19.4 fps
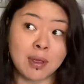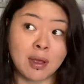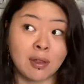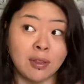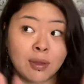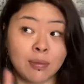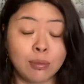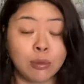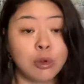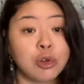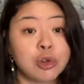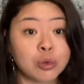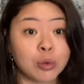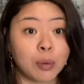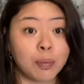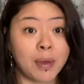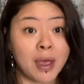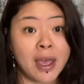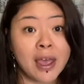on the mutual
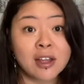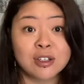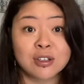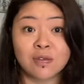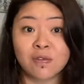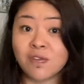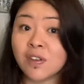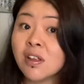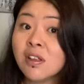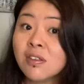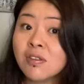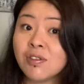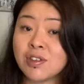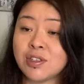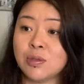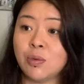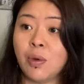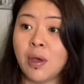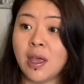page of feeling
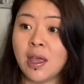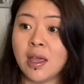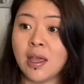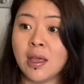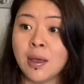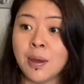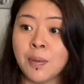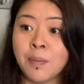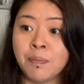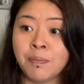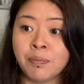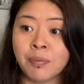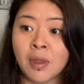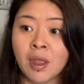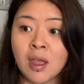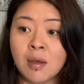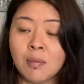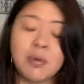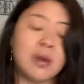this way,
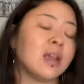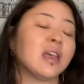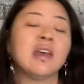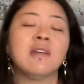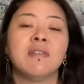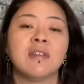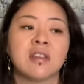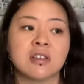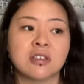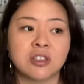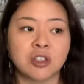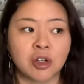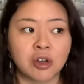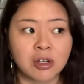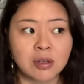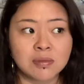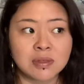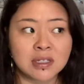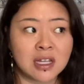but given the
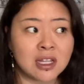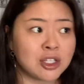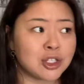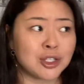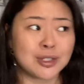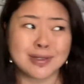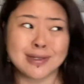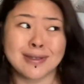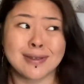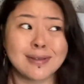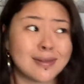circumstances,